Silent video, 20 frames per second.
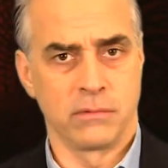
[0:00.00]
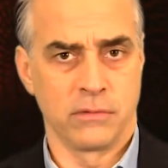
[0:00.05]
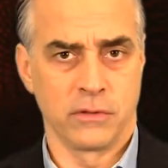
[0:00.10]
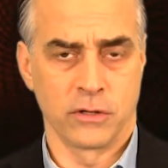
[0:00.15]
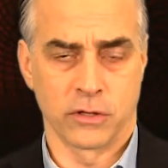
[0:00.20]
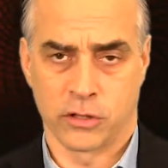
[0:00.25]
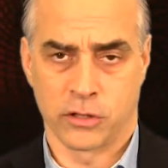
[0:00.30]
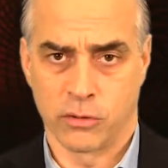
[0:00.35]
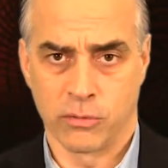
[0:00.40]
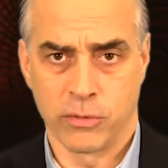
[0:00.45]

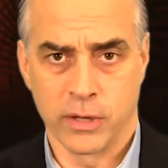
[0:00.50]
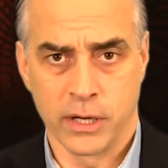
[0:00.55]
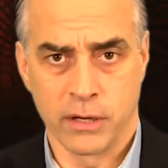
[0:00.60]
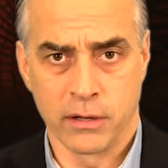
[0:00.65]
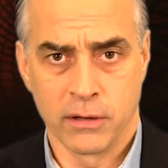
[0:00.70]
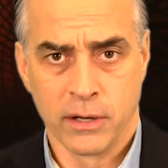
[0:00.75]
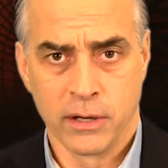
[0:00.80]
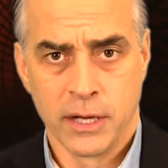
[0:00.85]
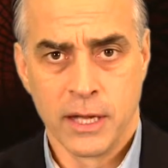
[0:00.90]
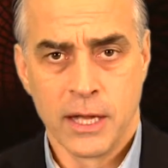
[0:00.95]
their
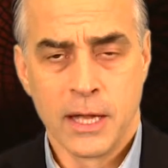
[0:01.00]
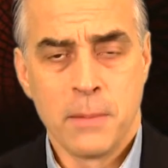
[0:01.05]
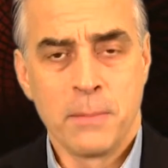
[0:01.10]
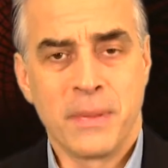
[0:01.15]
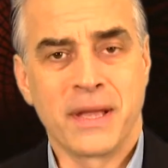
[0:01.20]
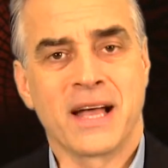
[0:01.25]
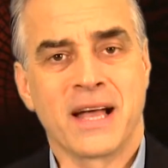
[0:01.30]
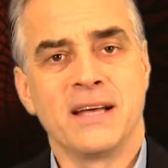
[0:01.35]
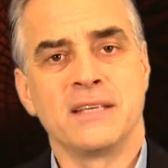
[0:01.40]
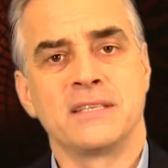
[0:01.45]
career
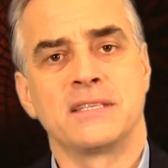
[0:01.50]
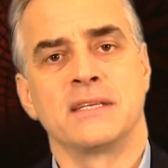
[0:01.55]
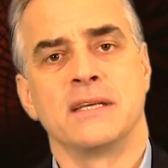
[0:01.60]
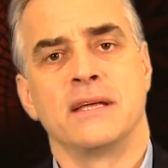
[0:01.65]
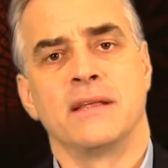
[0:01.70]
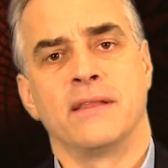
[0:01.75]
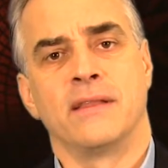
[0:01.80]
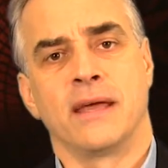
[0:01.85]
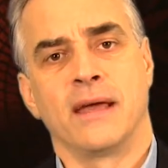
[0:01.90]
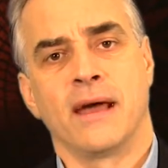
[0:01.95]

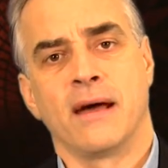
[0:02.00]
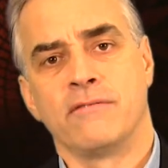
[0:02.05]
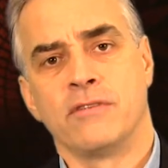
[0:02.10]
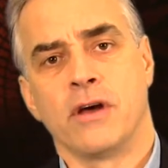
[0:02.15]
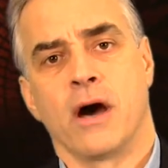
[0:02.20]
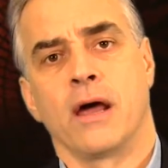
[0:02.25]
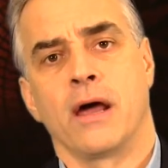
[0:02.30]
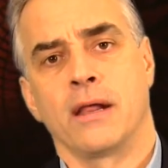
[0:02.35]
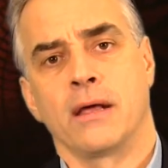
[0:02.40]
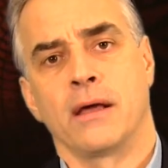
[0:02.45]
because they have
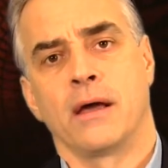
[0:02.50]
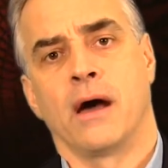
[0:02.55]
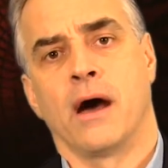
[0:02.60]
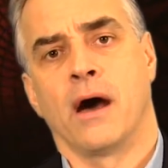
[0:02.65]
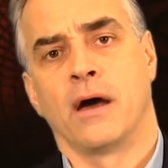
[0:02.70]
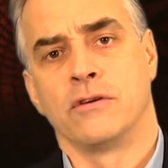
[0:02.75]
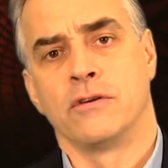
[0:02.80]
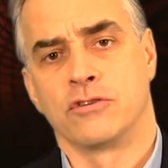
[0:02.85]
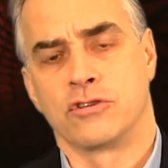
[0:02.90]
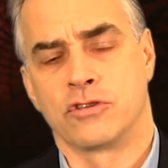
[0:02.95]
not
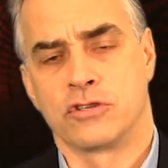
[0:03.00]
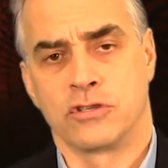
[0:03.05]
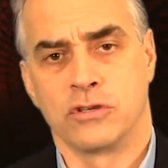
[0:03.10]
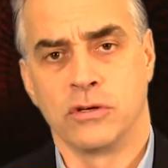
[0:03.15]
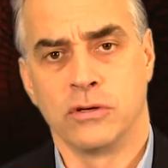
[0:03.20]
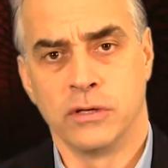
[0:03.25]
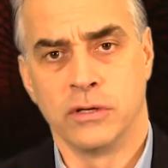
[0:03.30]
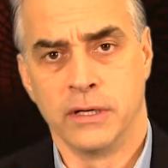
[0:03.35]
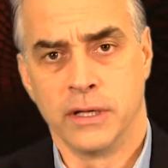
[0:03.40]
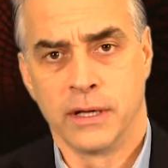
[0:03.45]

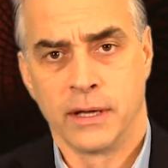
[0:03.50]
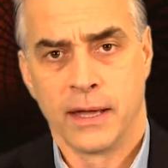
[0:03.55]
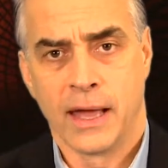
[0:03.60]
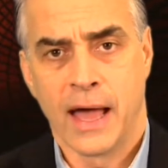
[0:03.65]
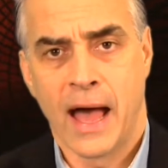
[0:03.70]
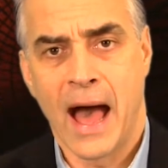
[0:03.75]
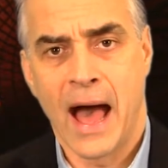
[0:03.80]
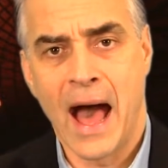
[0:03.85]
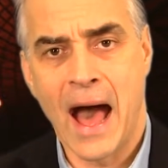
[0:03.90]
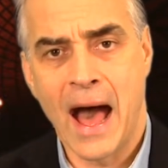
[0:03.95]
understood
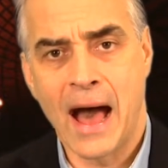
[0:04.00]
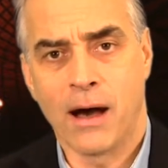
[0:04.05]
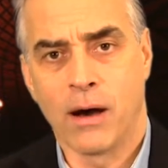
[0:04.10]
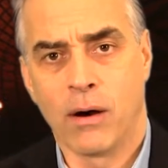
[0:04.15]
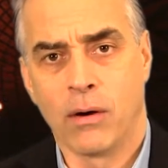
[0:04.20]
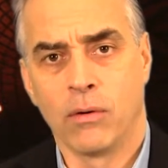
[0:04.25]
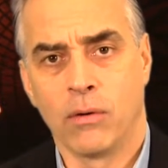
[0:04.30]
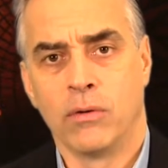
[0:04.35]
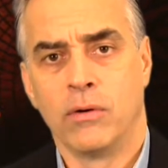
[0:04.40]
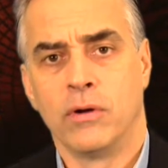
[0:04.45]

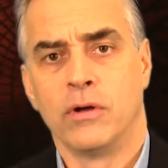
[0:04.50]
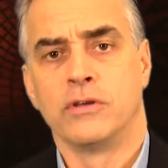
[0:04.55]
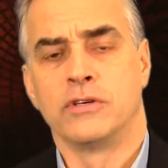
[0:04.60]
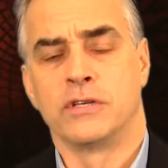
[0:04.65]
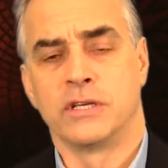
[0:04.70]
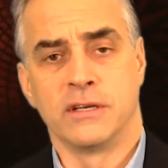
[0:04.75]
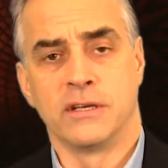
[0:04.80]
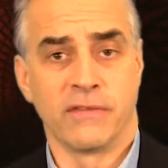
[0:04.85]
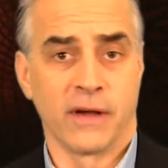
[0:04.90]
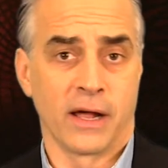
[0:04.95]
how
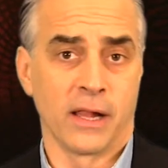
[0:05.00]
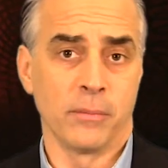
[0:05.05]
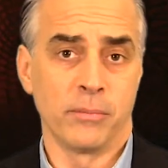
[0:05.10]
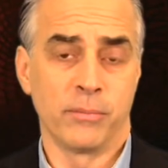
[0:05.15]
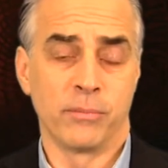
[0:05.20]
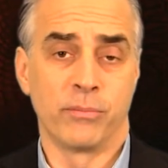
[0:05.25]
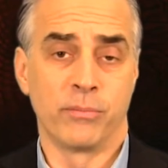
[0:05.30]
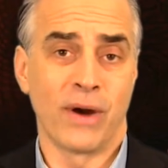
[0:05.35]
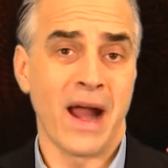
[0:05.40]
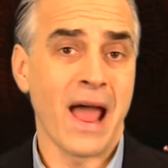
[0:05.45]
to develop
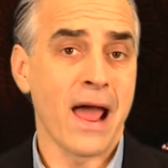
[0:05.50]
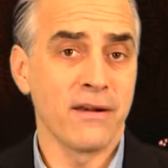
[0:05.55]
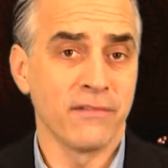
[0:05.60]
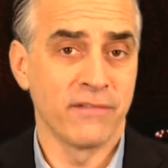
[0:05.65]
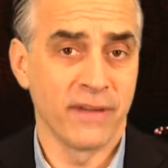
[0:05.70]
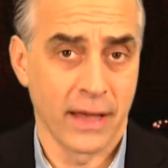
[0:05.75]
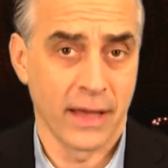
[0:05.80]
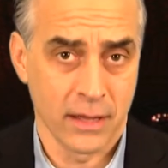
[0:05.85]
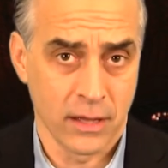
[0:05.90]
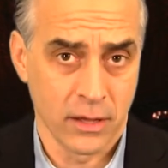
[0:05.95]
brand
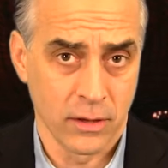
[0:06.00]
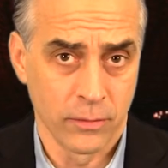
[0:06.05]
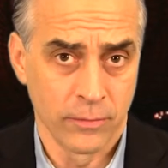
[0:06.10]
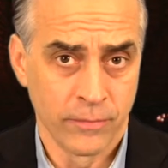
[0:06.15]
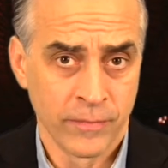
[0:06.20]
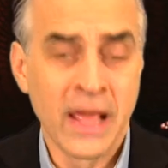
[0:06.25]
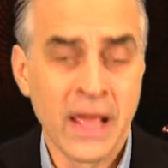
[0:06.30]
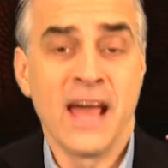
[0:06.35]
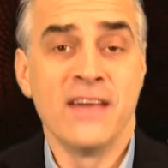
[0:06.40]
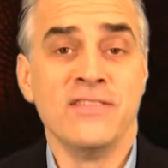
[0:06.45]
value.
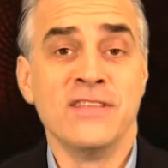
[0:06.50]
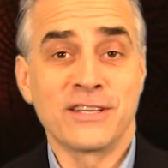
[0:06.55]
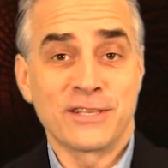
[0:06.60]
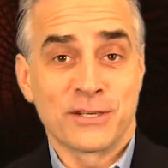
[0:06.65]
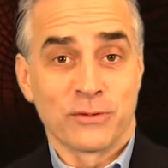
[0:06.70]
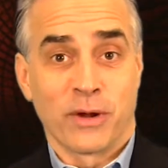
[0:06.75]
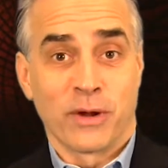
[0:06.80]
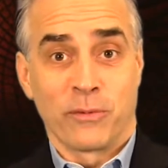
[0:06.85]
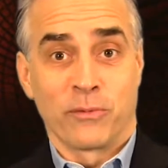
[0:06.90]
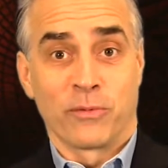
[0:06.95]
And this
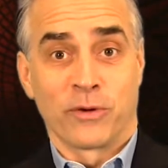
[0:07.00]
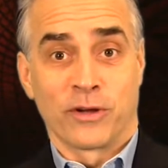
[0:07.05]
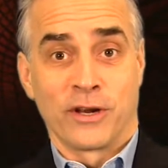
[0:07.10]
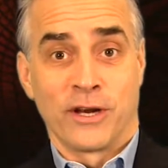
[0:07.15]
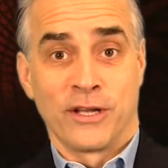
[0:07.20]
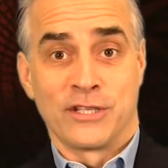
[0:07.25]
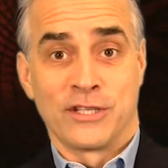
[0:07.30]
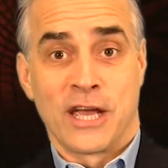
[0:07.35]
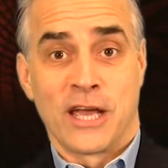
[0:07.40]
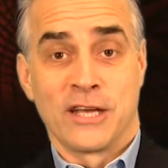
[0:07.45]
is what we're
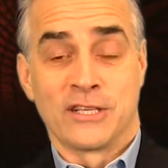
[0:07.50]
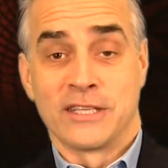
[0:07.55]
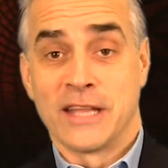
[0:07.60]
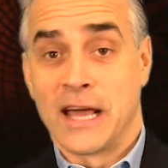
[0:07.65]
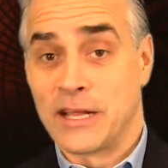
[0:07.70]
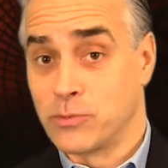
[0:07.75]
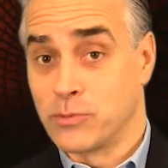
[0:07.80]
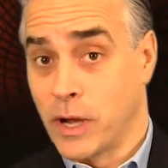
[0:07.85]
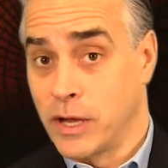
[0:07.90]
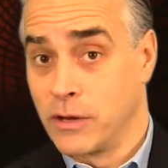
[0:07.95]
going to change, and
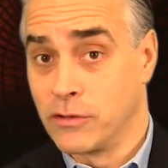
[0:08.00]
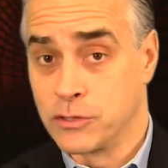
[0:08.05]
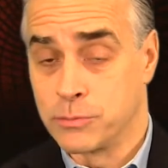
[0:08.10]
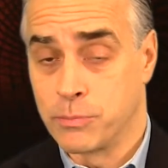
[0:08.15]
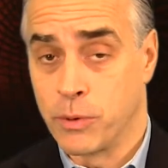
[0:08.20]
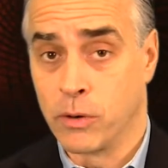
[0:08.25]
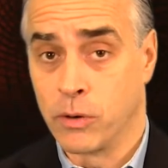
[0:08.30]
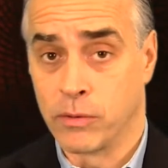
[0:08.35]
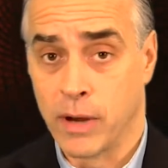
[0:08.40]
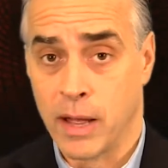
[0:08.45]
that's why you're in this
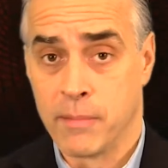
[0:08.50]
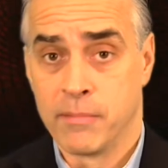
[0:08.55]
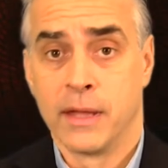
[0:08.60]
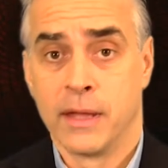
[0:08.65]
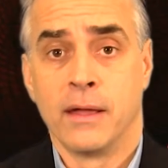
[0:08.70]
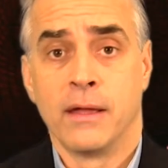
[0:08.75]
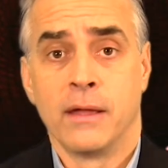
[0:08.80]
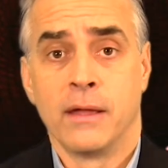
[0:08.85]
program.